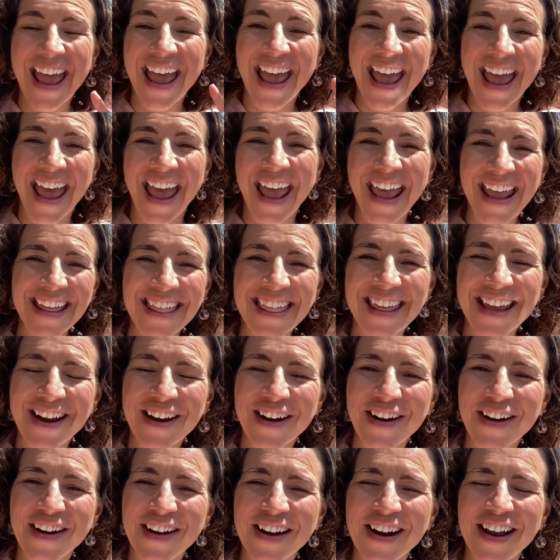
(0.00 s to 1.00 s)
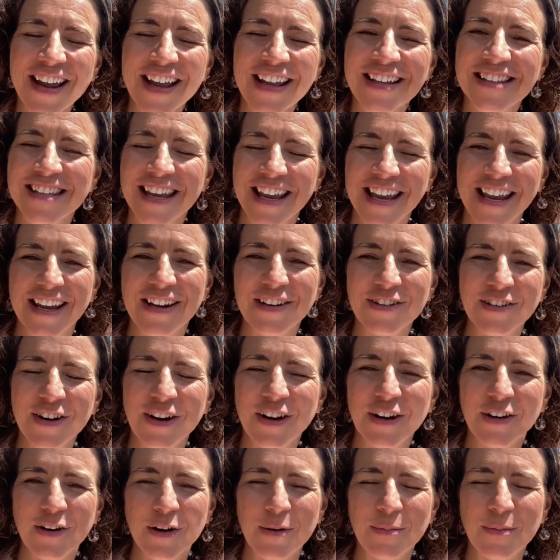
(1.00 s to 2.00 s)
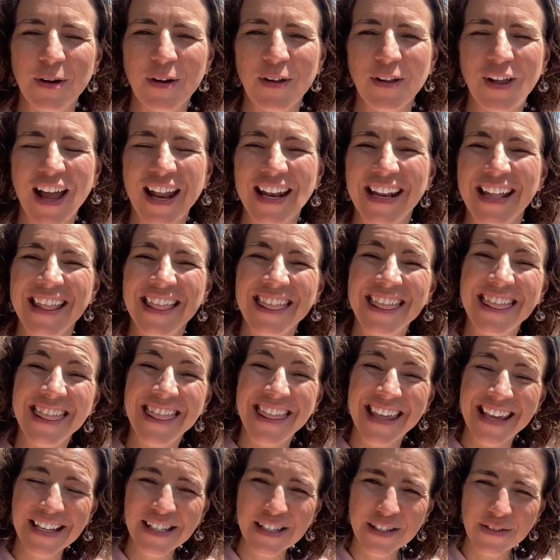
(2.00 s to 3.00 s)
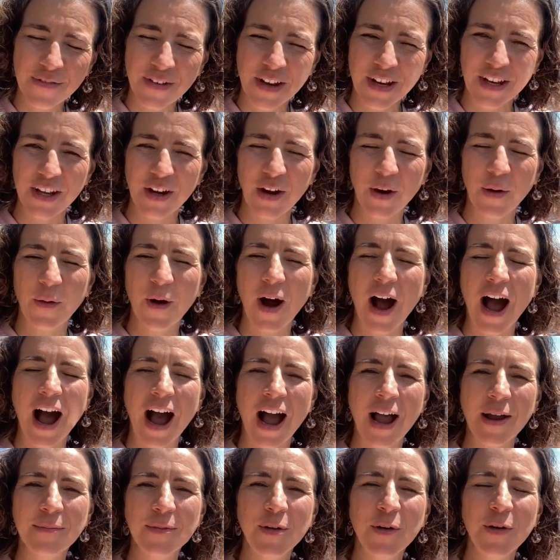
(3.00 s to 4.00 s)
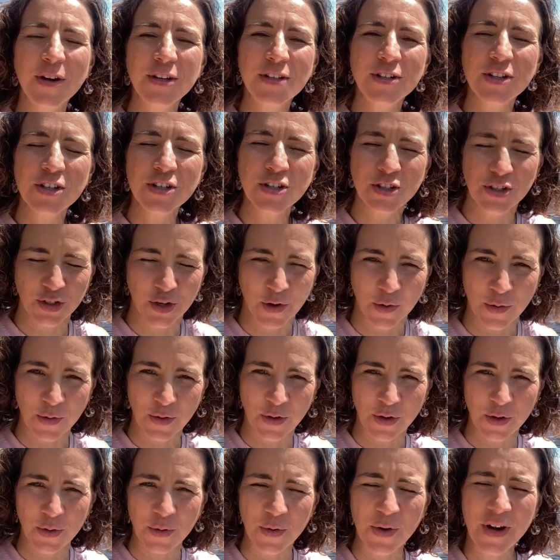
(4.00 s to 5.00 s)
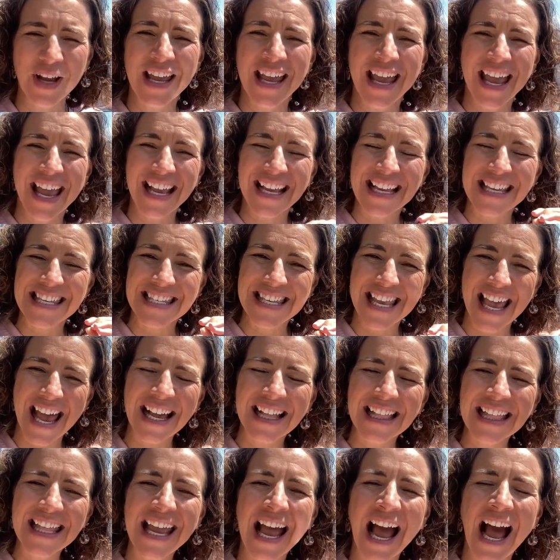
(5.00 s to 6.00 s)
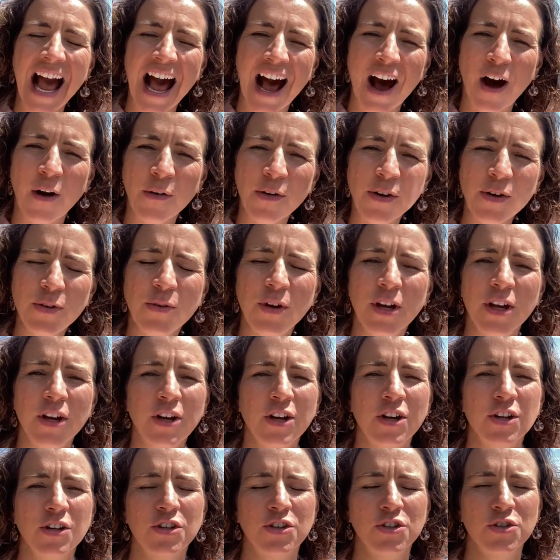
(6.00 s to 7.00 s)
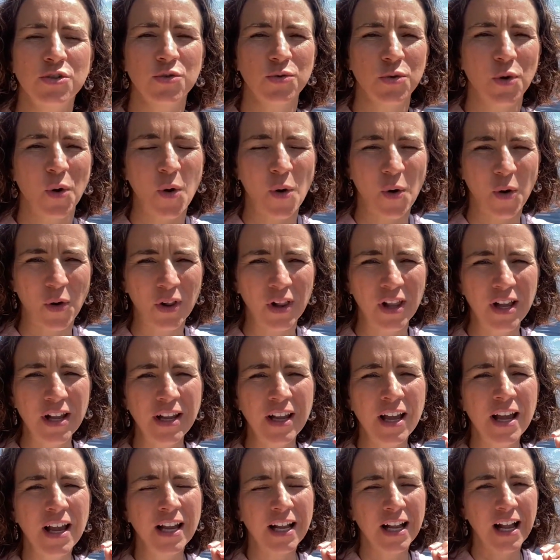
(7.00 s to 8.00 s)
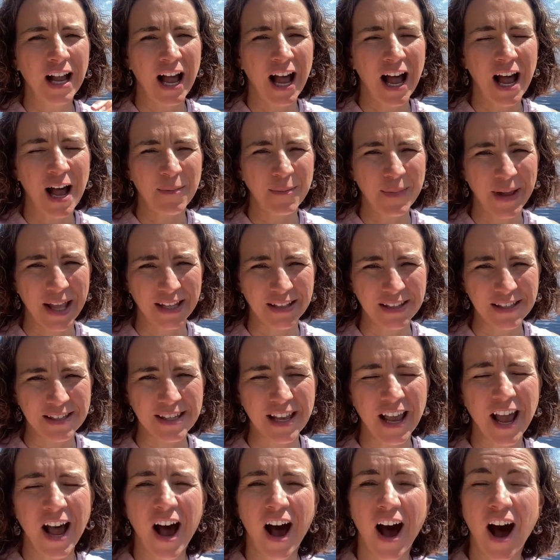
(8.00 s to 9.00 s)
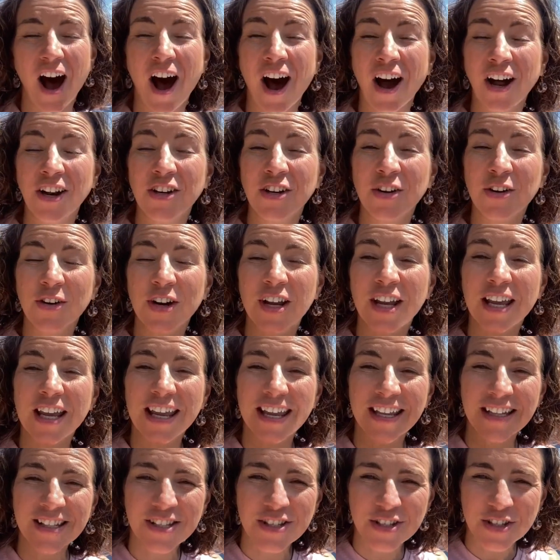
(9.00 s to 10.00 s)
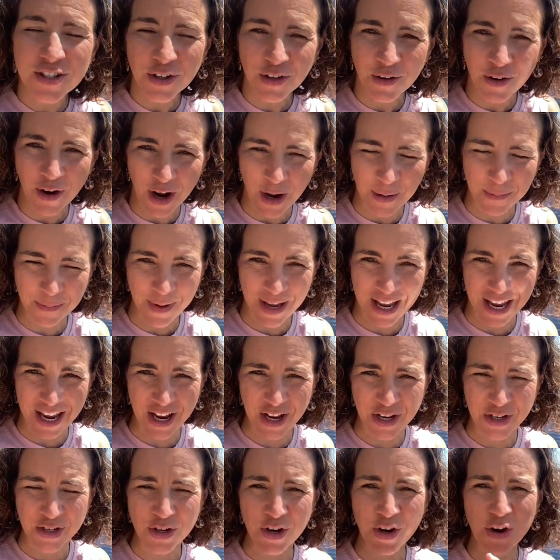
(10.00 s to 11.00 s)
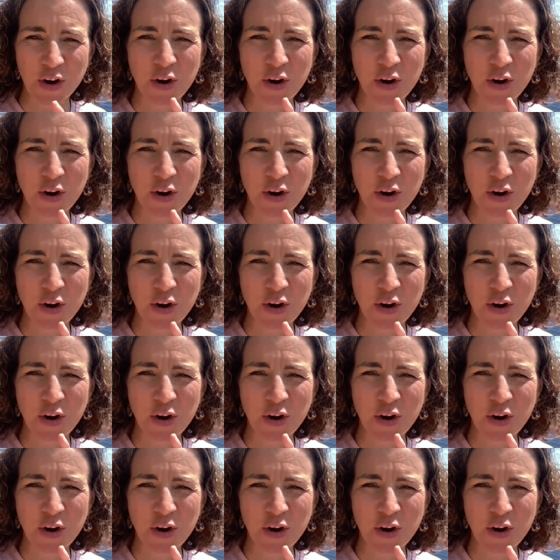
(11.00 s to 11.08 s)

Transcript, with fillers: Hey there, it's Andrea Gribble, and in this video, I'm going to show you exactly how you can control comments on your Instagram page